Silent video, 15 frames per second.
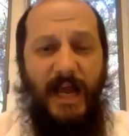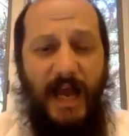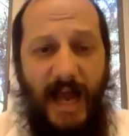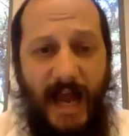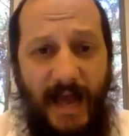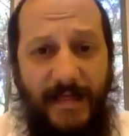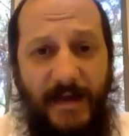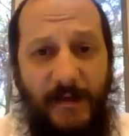
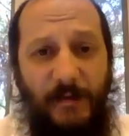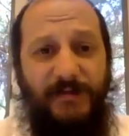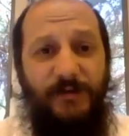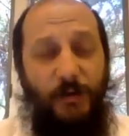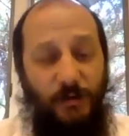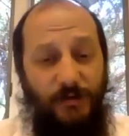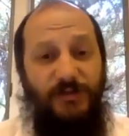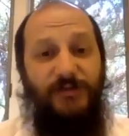And there were
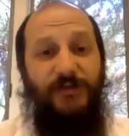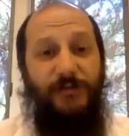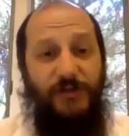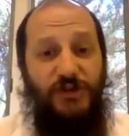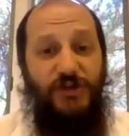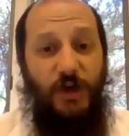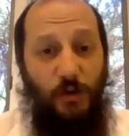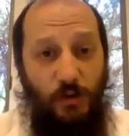soldiers of
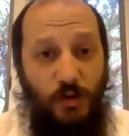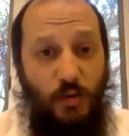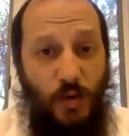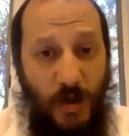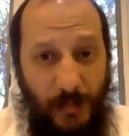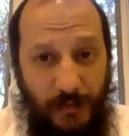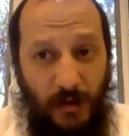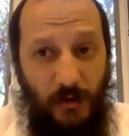Shaul who
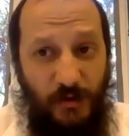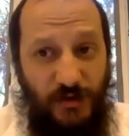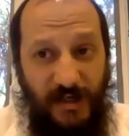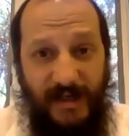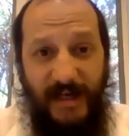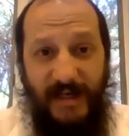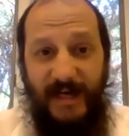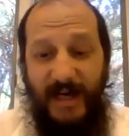were approaching
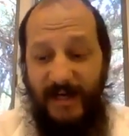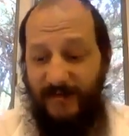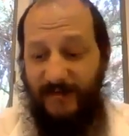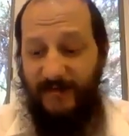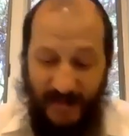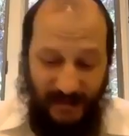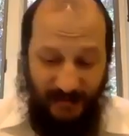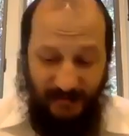that cave,
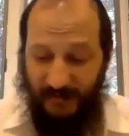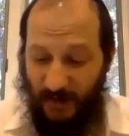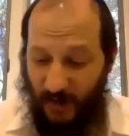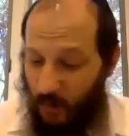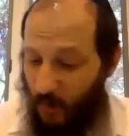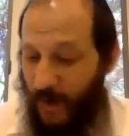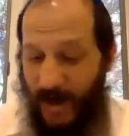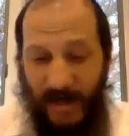and there's
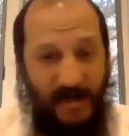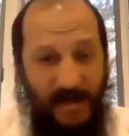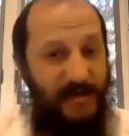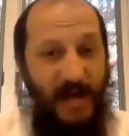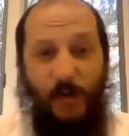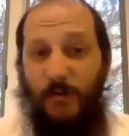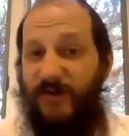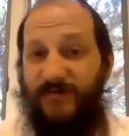no way
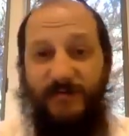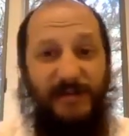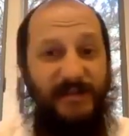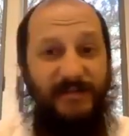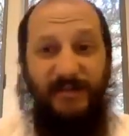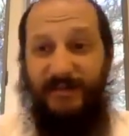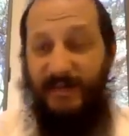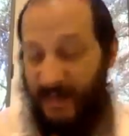they would have missed it.